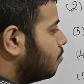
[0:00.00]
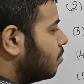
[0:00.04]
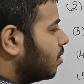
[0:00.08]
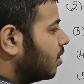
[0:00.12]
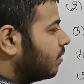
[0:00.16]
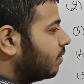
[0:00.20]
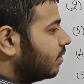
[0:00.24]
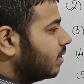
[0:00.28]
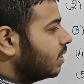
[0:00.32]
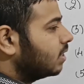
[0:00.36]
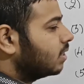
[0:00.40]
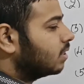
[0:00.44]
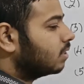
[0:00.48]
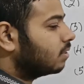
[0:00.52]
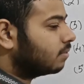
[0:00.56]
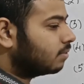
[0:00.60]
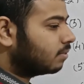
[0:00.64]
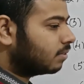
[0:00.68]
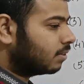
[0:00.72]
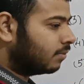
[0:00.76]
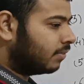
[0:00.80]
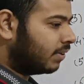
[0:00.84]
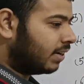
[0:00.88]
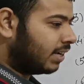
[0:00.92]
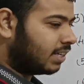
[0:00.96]
between
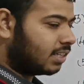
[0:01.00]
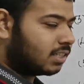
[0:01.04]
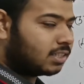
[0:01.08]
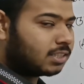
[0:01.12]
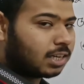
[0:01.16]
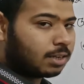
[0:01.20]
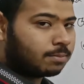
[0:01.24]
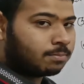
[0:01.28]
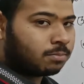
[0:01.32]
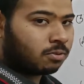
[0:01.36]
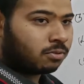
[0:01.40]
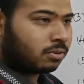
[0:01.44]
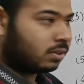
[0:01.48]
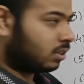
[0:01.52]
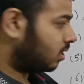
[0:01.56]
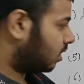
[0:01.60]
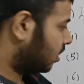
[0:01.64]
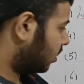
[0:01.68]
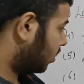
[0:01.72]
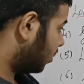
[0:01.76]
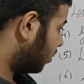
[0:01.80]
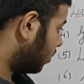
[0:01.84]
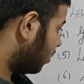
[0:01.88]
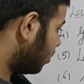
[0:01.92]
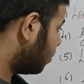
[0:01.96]
various type of
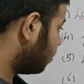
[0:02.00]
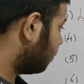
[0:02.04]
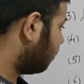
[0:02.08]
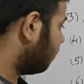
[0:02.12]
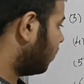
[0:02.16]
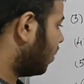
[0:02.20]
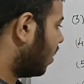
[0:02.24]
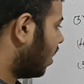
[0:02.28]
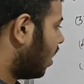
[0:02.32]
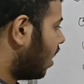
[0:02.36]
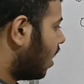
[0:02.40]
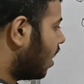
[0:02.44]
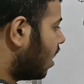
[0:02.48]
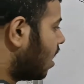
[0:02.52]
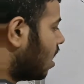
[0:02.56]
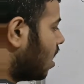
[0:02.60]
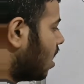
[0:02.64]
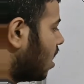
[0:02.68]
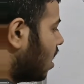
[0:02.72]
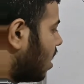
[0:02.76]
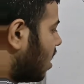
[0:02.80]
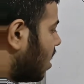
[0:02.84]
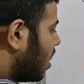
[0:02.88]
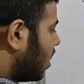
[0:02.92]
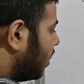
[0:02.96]
resistors.
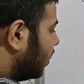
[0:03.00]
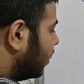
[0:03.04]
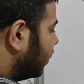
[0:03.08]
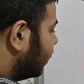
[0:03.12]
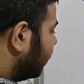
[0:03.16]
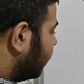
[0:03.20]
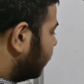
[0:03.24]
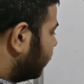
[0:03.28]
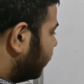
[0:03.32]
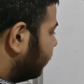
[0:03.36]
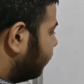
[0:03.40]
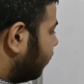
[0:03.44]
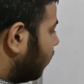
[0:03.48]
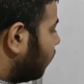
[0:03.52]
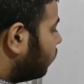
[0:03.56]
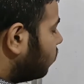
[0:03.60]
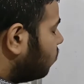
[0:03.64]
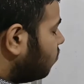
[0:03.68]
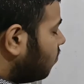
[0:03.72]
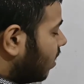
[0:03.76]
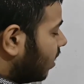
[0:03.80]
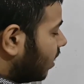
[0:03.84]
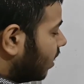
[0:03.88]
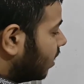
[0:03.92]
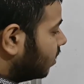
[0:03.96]
Fifth
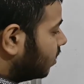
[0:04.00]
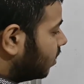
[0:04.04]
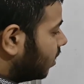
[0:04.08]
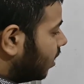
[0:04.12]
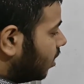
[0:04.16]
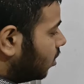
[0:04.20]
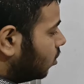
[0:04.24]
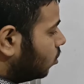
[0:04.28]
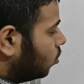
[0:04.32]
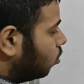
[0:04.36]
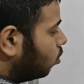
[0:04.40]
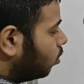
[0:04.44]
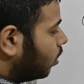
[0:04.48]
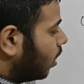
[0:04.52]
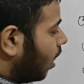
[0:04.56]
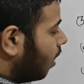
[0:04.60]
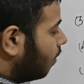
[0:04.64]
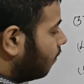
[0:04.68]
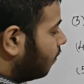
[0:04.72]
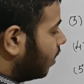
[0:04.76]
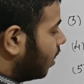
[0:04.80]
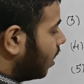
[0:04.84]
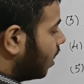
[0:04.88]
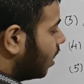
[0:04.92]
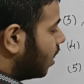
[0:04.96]
one is it should
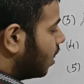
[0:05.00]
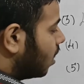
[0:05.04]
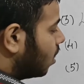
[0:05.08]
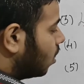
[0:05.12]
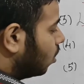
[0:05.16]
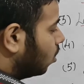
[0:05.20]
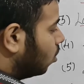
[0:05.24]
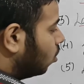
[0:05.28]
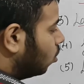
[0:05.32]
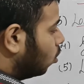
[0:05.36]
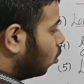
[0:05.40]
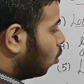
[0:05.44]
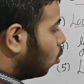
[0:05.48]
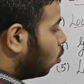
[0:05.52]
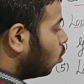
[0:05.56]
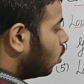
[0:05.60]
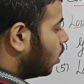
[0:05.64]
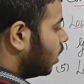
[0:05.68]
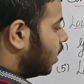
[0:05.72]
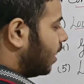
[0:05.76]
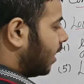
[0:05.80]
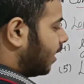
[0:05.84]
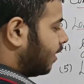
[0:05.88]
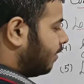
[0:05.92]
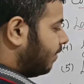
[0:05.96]
have low
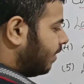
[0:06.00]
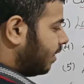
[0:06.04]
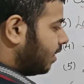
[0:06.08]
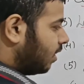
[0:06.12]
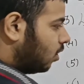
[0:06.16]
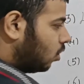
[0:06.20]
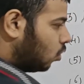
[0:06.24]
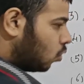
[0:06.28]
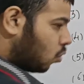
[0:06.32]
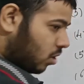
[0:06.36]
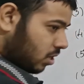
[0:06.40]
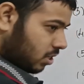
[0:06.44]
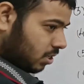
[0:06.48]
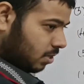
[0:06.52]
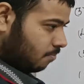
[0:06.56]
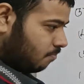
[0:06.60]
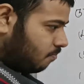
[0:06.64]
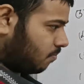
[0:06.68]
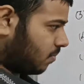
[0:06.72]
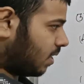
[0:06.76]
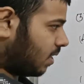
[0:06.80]
electrical noise.